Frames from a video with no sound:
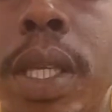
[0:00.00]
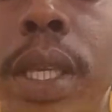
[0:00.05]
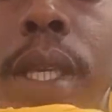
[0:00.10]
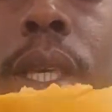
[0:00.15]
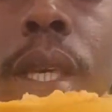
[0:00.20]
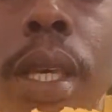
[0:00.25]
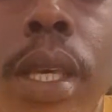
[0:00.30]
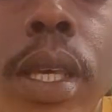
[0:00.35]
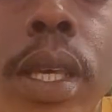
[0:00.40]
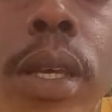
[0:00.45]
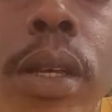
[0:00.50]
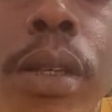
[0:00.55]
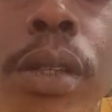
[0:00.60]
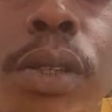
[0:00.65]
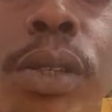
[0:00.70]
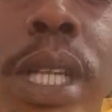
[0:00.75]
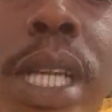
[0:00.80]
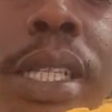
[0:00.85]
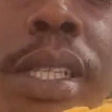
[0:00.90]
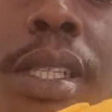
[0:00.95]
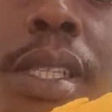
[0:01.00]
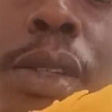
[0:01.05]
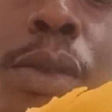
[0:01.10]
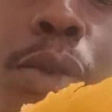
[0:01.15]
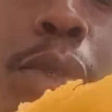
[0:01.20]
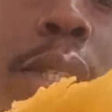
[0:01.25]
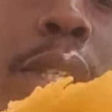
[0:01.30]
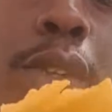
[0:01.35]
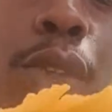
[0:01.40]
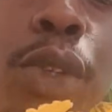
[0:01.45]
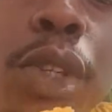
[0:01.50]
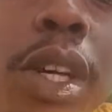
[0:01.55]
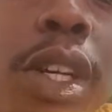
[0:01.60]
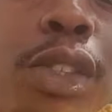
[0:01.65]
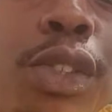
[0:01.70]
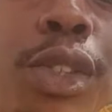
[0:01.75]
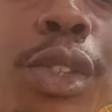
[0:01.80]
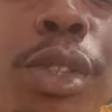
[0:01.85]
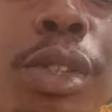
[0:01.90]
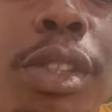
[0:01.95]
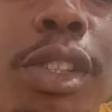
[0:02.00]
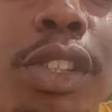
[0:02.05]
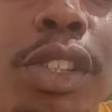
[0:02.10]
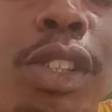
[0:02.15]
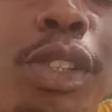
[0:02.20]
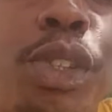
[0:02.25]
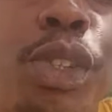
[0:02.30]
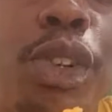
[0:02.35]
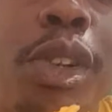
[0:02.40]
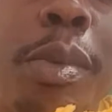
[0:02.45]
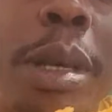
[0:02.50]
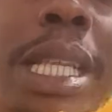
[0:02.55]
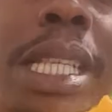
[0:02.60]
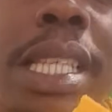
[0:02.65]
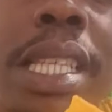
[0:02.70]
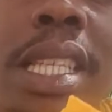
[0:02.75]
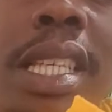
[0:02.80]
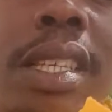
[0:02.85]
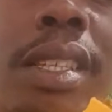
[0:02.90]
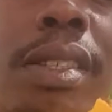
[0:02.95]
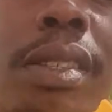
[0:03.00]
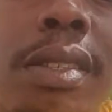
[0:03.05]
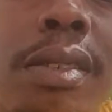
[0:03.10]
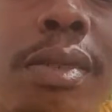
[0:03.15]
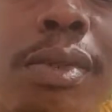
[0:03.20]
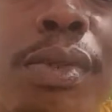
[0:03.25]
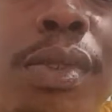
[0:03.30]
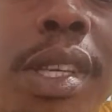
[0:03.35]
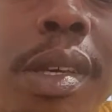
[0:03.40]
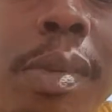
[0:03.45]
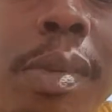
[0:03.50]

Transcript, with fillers: Yeah, although that's so hold on, you know. Although you might say it's